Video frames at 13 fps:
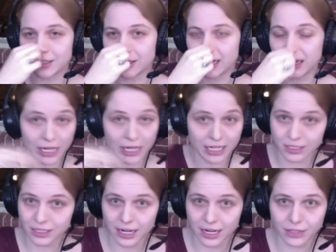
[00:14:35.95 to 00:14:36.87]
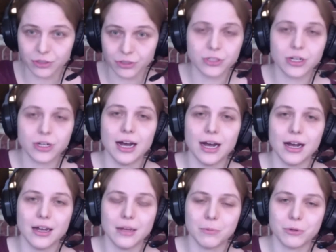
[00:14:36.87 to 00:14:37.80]
and we had staged
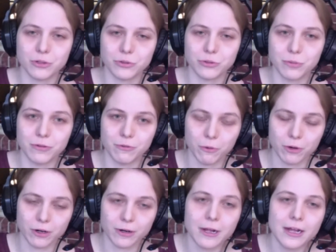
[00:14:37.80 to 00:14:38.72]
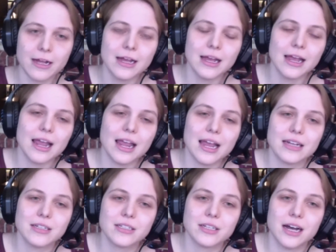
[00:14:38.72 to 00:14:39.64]
and produced before.
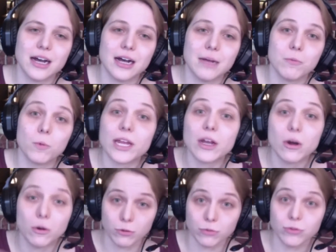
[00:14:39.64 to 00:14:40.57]
And we owned,